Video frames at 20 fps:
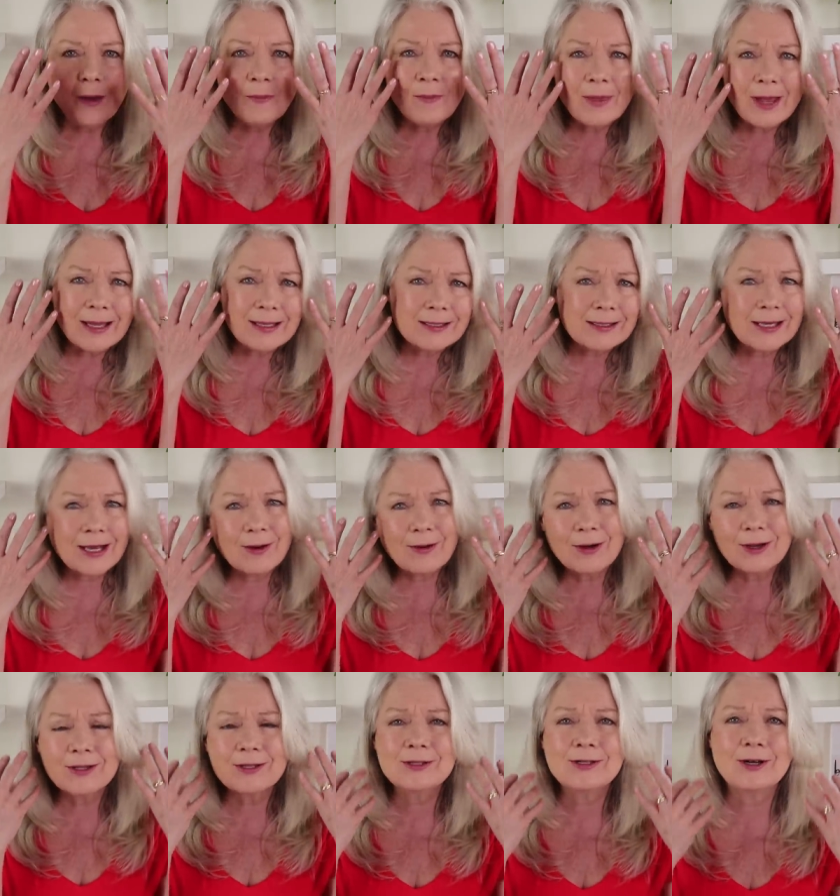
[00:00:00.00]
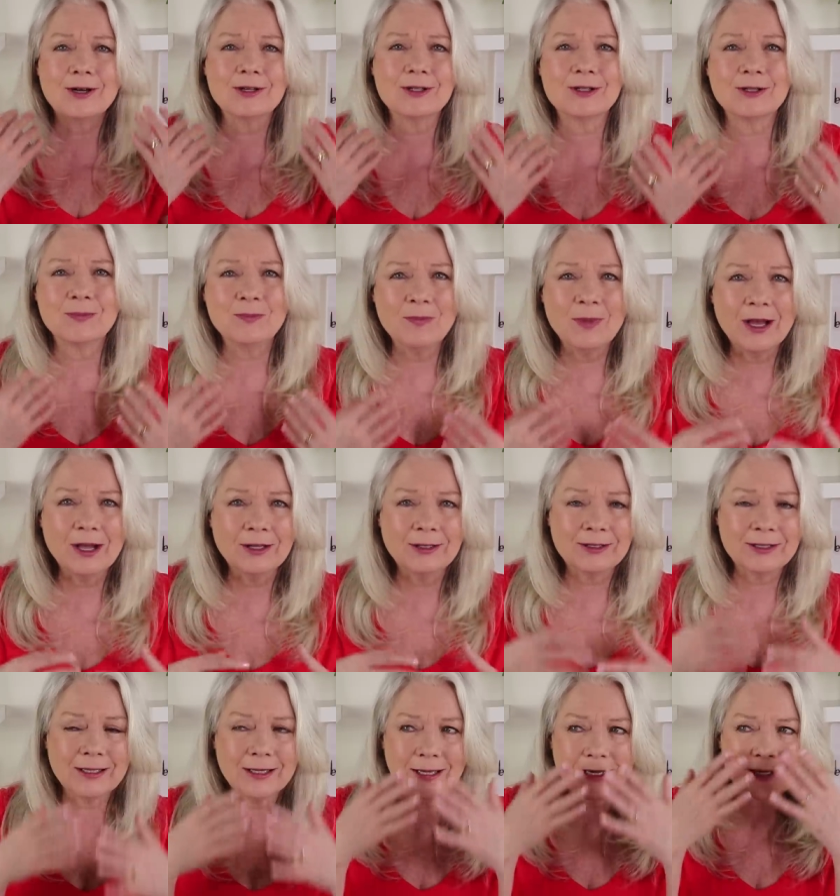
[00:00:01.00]
mascara starts
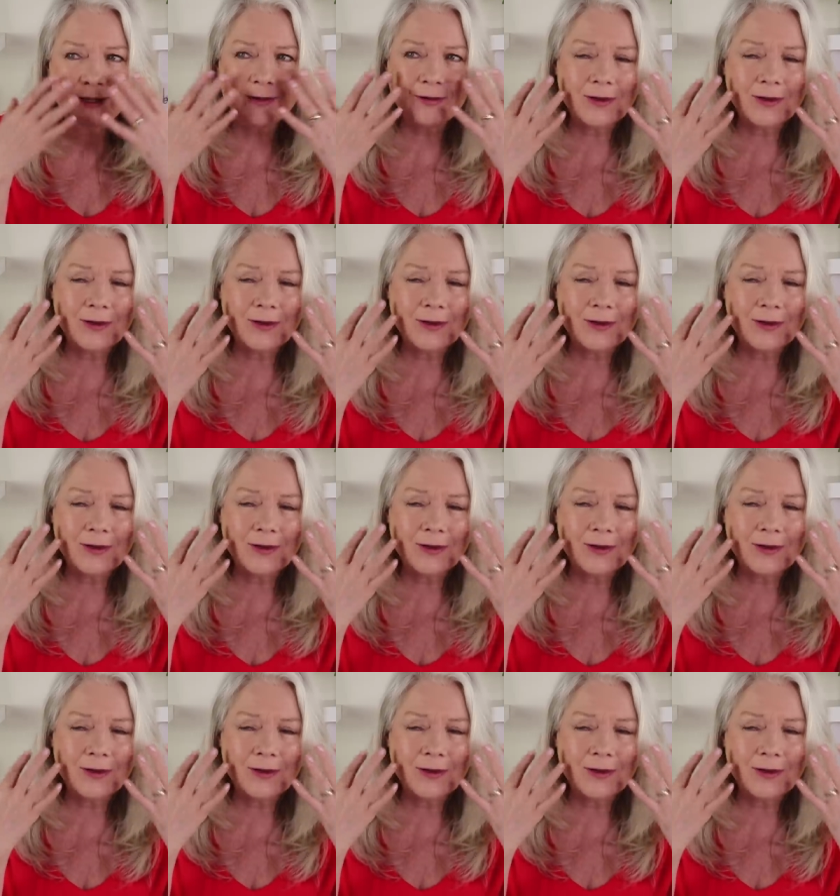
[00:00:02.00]
melting and